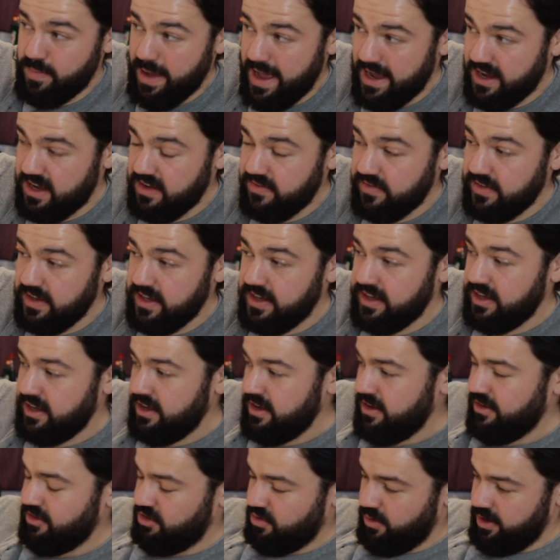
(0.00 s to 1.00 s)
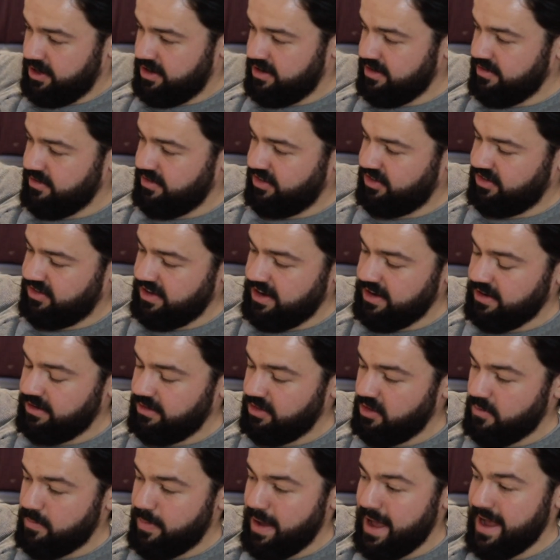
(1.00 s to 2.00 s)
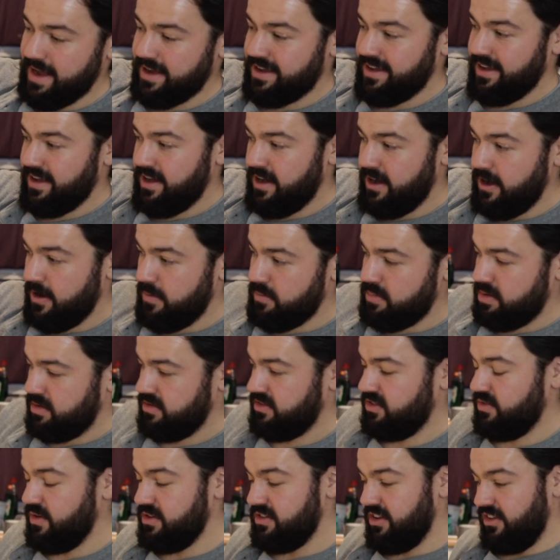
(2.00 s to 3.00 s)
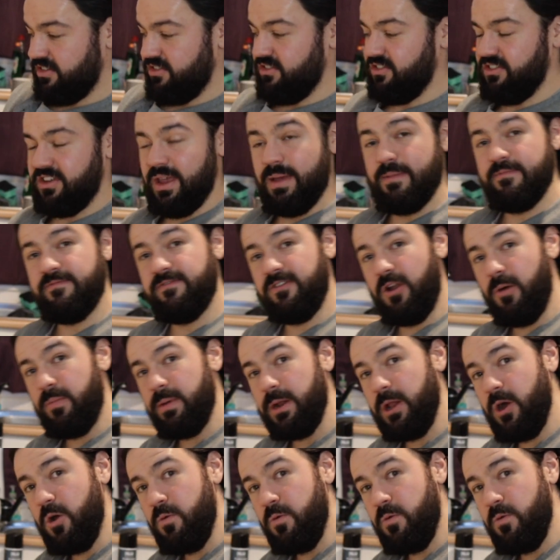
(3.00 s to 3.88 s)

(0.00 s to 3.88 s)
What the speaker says: back of it, so I can seal the back up so it doesn't just keep flopping